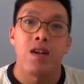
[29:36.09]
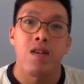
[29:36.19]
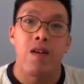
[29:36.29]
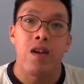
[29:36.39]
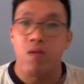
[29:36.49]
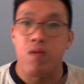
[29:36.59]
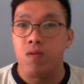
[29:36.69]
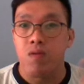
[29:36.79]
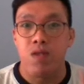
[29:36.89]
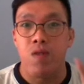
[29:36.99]
All right, so
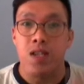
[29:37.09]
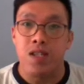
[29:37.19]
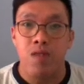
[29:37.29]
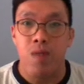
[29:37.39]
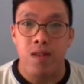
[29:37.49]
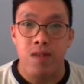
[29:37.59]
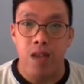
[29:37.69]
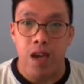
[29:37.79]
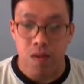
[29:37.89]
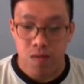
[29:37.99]
see you at the next one.
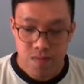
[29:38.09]
Thank you.